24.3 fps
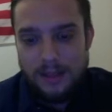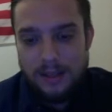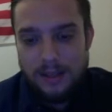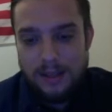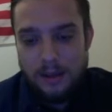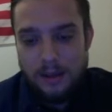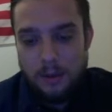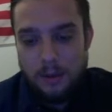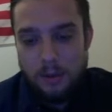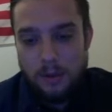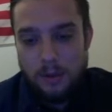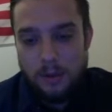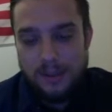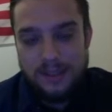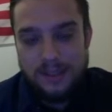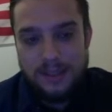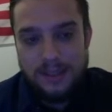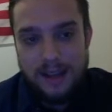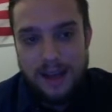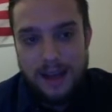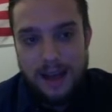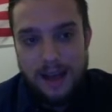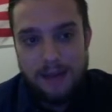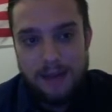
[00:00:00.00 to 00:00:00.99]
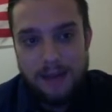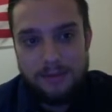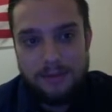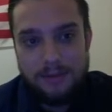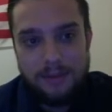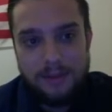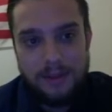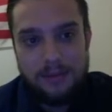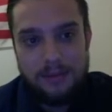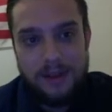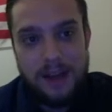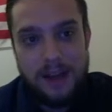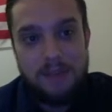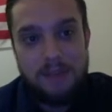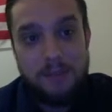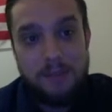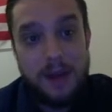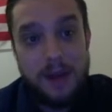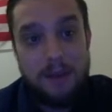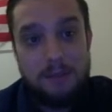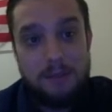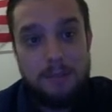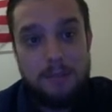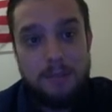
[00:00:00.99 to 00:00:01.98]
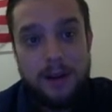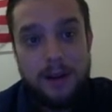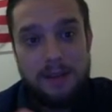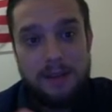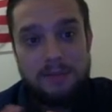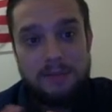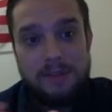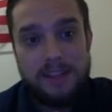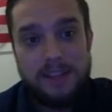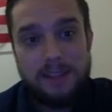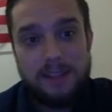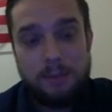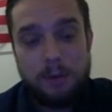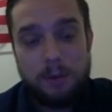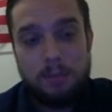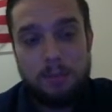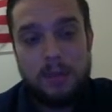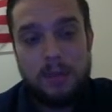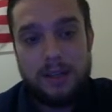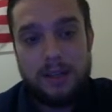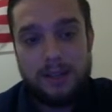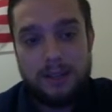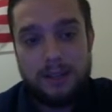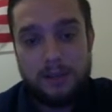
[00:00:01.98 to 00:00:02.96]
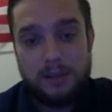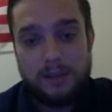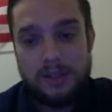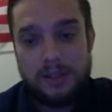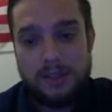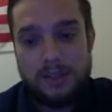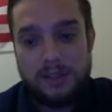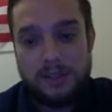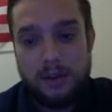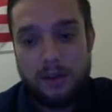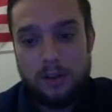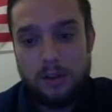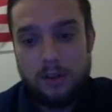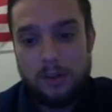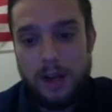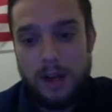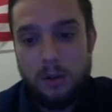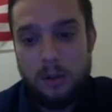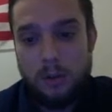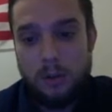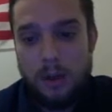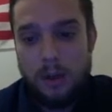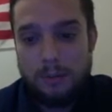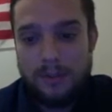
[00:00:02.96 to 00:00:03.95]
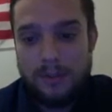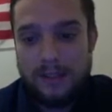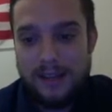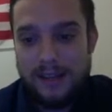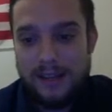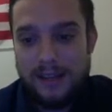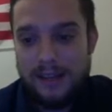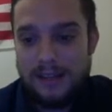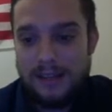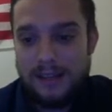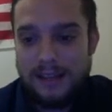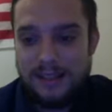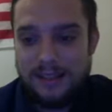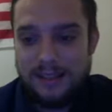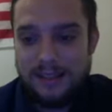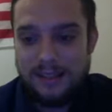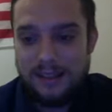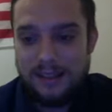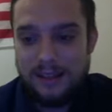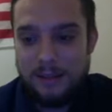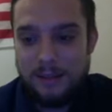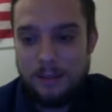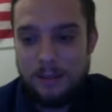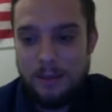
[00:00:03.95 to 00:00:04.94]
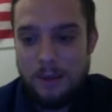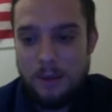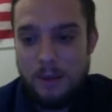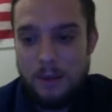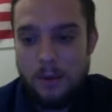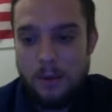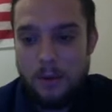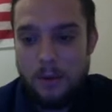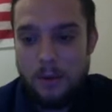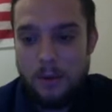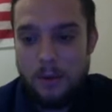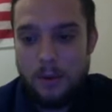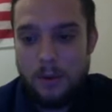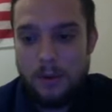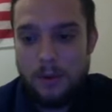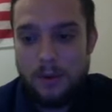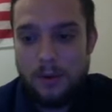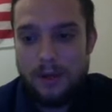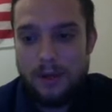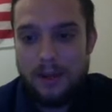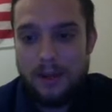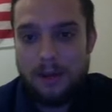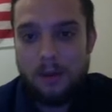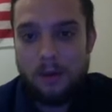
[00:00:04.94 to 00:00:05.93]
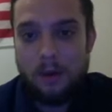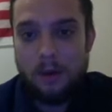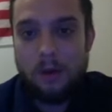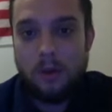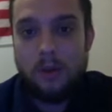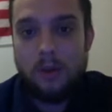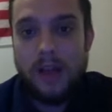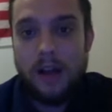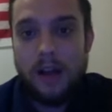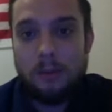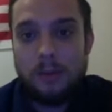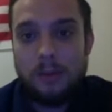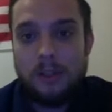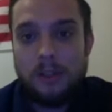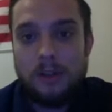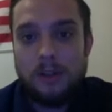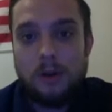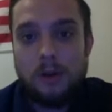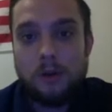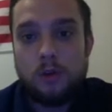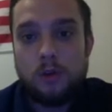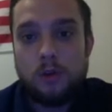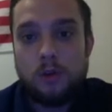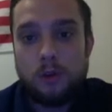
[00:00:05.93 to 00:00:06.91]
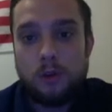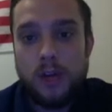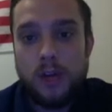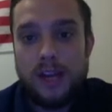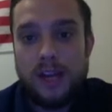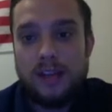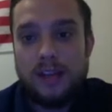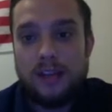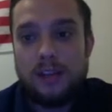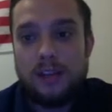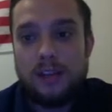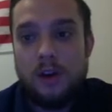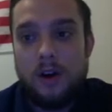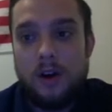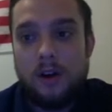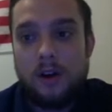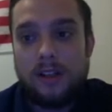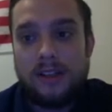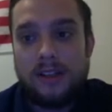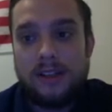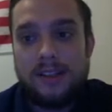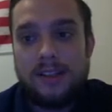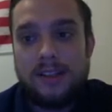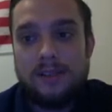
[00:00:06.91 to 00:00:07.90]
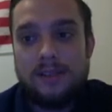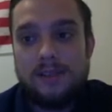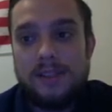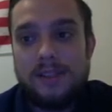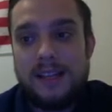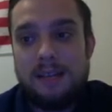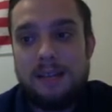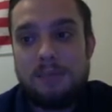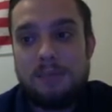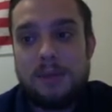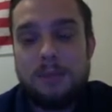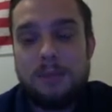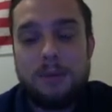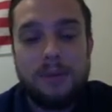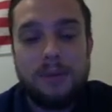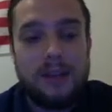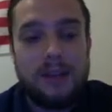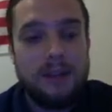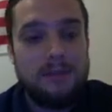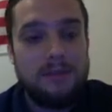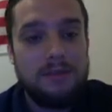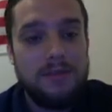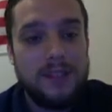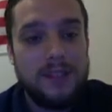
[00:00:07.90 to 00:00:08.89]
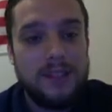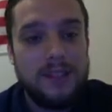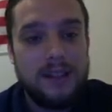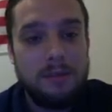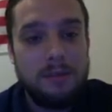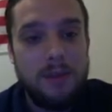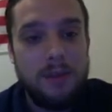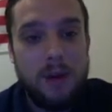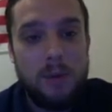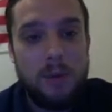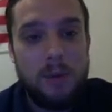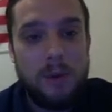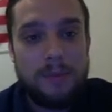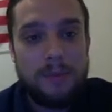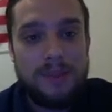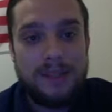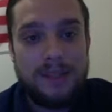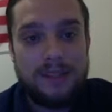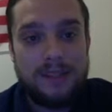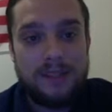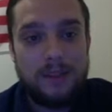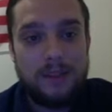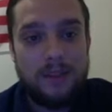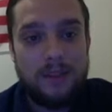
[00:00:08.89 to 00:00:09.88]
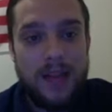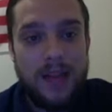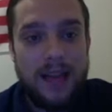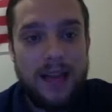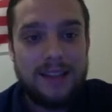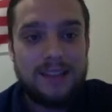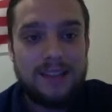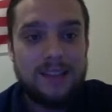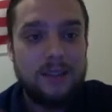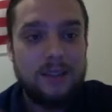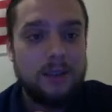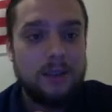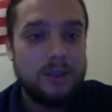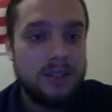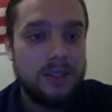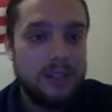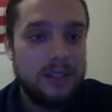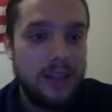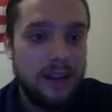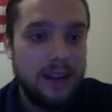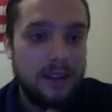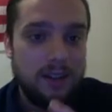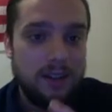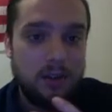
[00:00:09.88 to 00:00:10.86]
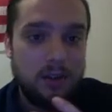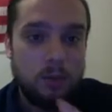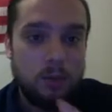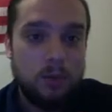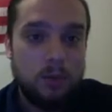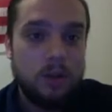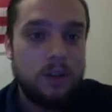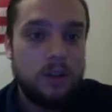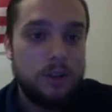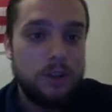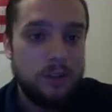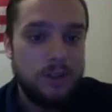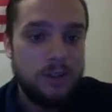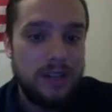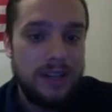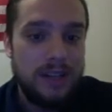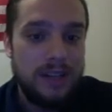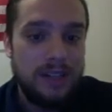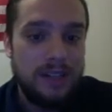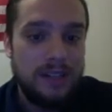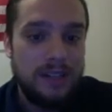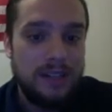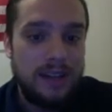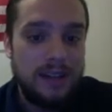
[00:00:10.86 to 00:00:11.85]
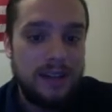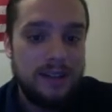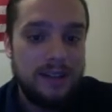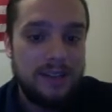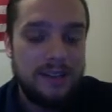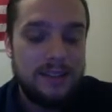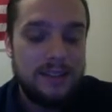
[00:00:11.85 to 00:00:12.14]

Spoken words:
if I have my Facebook pixel installed on my website, it'll allow me to go create an audience of, say, people that have visited my website in the last 30 days or 180 days.